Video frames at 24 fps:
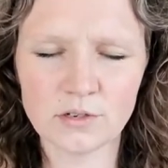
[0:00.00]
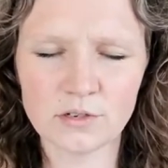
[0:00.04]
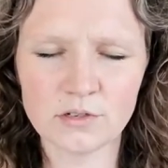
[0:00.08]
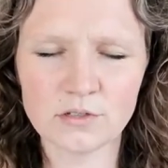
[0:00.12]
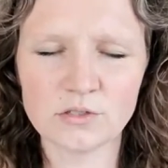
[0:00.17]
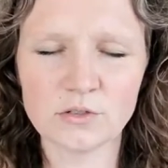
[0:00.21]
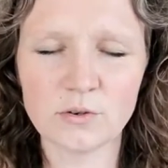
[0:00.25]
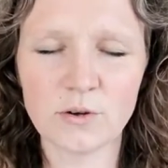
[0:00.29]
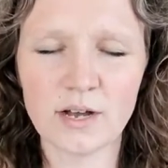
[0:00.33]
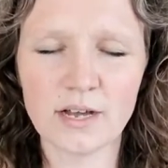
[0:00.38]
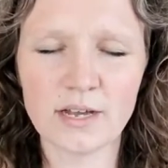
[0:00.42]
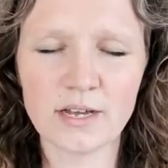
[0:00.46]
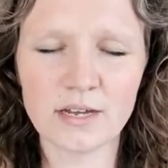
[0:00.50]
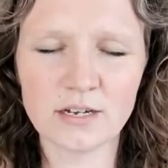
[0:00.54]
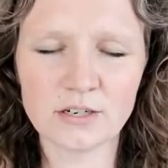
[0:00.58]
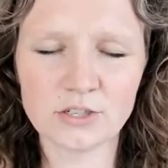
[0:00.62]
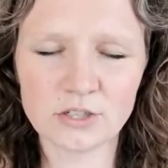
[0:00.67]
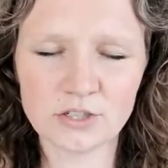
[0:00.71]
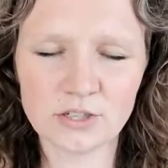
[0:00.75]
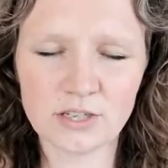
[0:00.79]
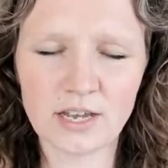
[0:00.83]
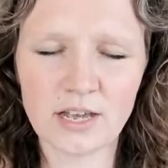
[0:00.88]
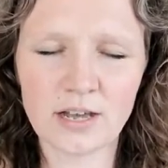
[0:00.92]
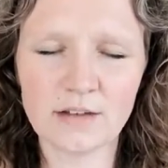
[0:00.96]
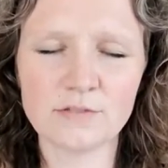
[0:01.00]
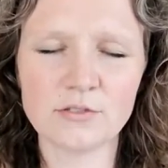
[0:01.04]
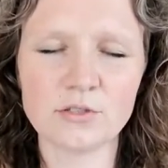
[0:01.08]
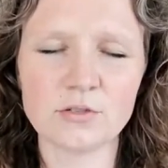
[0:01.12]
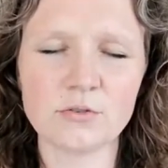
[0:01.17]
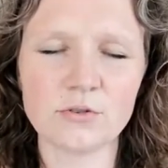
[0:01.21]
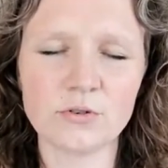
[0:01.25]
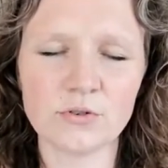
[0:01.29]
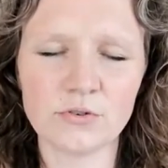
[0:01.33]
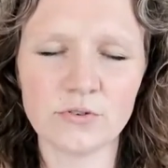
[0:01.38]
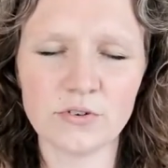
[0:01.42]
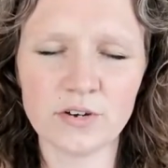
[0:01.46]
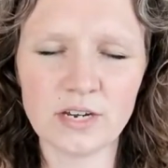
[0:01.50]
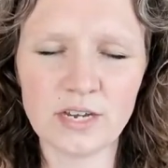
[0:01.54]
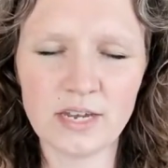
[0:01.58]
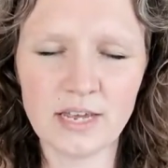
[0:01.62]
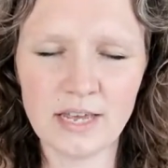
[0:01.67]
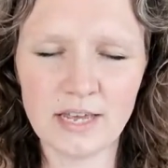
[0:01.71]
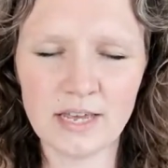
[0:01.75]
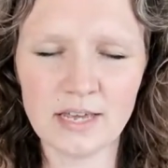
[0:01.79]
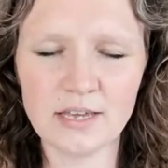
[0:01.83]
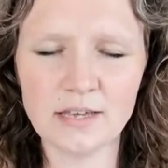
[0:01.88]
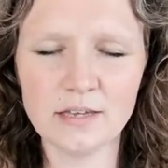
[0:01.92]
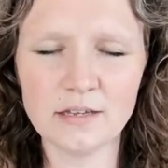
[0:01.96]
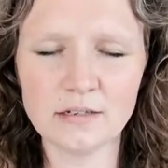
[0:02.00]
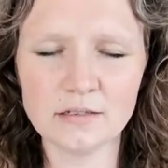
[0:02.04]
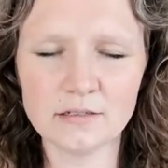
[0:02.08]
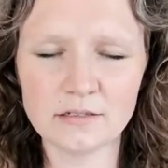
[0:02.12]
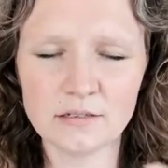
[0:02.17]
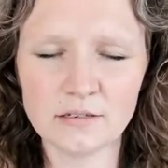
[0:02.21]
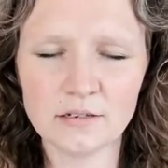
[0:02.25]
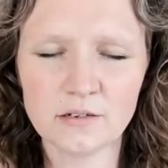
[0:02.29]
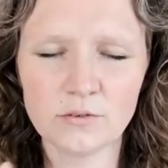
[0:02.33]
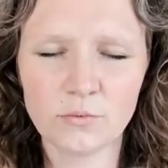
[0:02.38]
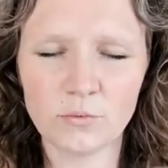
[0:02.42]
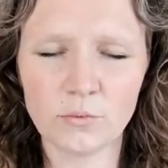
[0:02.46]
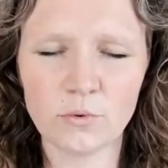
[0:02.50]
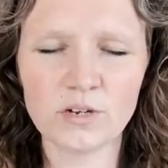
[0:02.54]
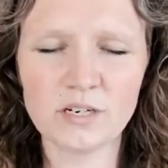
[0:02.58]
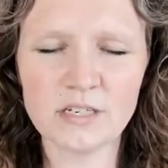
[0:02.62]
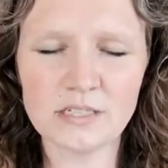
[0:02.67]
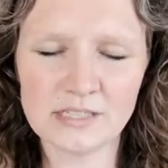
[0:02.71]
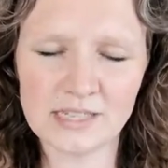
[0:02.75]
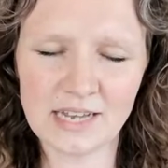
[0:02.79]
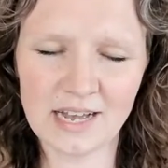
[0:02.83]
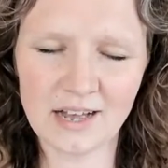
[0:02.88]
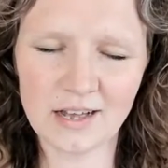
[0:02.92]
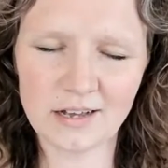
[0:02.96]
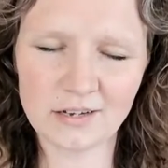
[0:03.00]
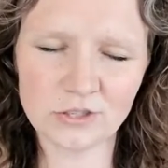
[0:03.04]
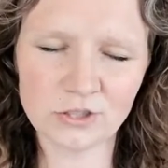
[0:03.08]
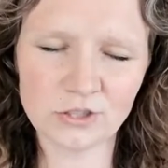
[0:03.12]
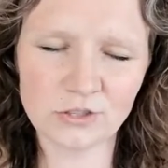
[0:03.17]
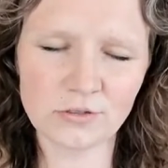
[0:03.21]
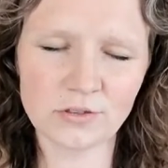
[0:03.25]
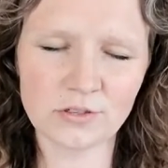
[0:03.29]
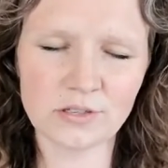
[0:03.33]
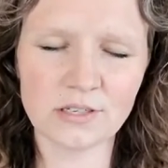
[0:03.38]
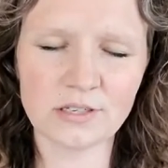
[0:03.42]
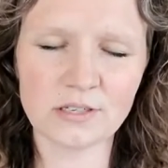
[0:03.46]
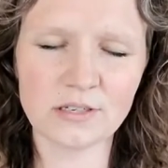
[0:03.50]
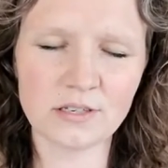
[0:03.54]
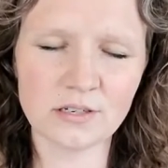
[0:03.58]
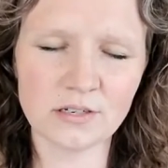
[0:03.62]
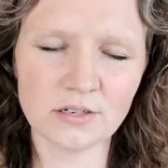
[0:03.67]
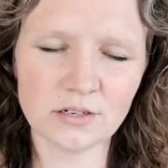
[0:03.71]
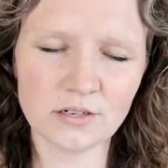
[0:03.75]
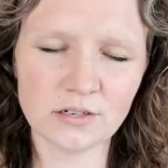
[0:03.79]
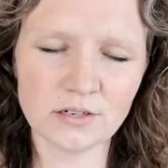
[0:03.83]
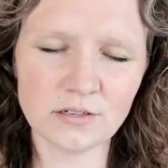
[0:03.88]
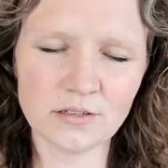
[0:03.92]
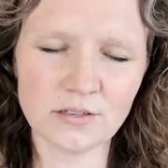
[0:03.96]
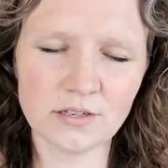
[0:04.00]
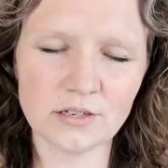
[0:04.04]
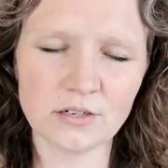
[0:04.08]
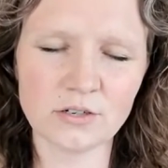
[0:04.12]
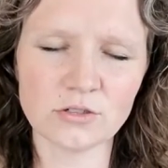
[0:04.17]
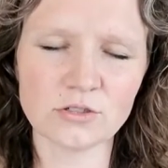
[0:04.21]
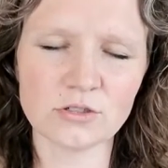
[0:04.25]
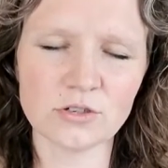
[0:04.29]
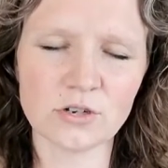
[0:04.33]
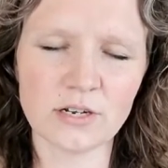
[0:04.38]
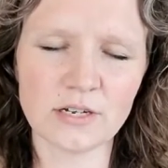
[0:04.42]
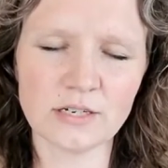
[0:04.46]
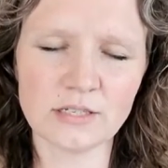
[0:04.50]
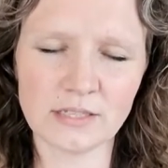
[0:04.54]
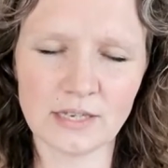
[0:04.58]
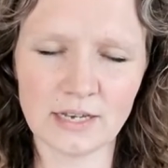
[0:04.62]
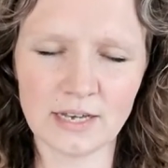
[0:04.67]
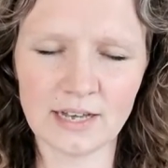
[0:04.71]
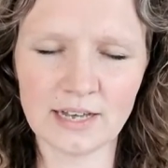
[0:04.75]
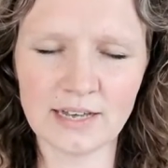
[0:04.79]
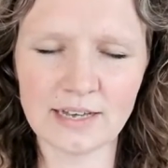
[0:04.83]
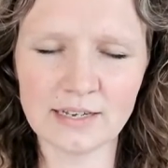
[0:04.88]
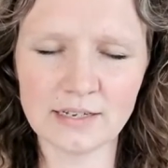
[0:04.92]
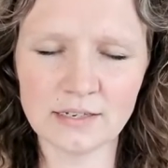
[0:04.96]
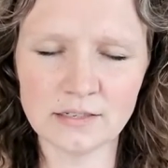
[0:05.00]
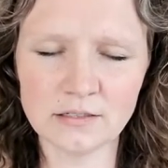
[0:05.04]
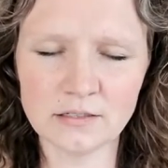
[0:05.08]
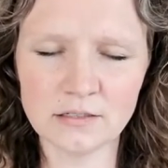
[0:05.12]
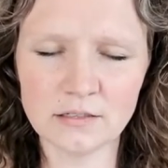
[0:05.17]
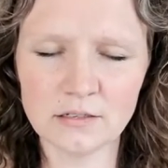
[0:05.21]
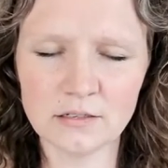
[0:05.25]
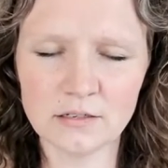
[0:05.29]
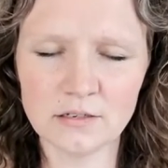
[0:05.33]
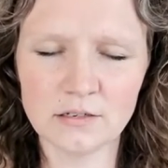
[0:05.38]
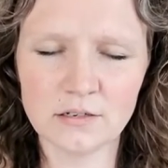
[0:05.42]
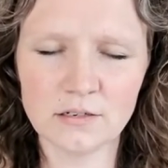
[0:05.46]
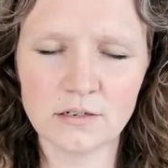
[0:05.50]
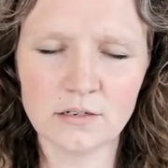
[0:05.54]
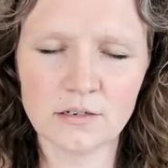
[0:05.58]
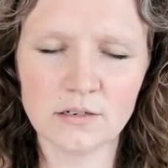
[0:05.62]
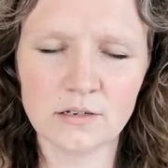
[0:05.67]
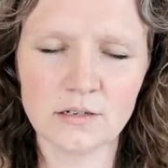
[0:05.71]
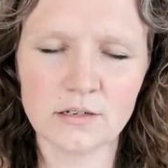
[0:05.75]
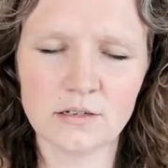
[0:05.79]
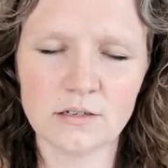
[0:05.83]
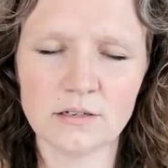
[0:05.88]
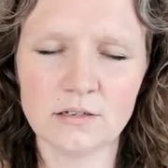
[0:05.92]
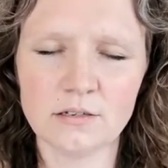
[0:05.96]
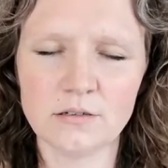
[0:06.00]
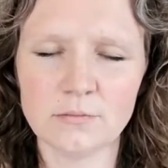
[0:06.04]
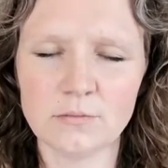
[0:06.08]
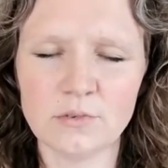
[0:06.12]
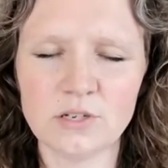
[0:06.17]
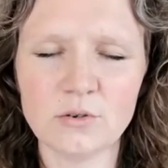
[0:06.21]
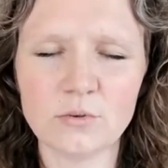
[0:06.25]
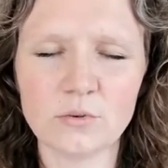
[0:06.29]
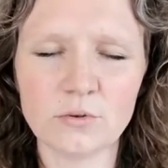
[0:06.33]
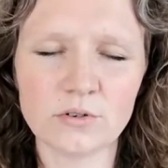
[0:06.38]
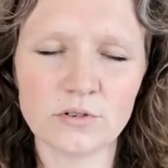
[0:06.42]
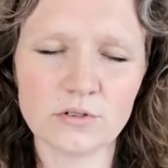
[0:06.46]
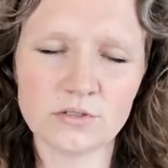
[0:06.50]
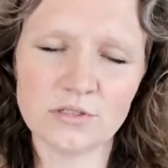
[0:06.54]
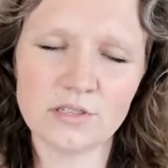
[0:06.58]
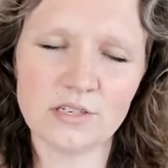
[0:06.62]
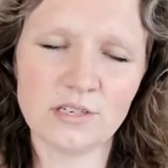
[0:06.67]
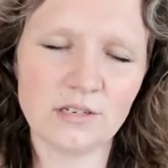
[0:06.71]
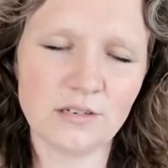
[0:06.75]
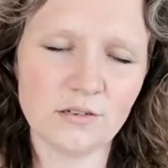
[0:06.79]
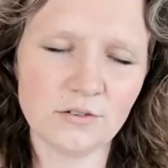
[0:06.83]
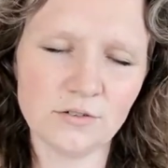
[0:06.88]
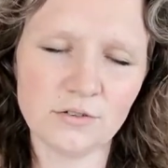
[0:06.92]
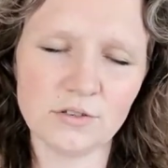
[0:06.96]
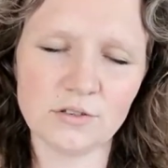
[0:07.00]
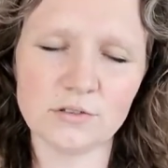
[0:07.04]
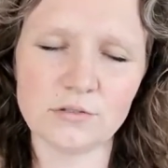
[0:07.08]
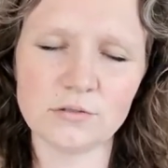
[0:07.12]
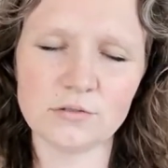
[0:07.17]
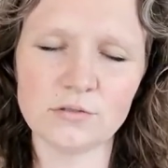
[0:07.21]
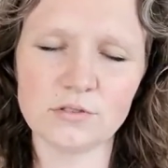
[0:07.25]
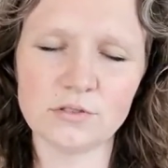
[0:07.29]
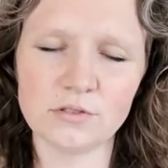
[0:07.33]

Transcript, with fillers: So I actually have to create what is actually here that you're trying to hide in order to heal you.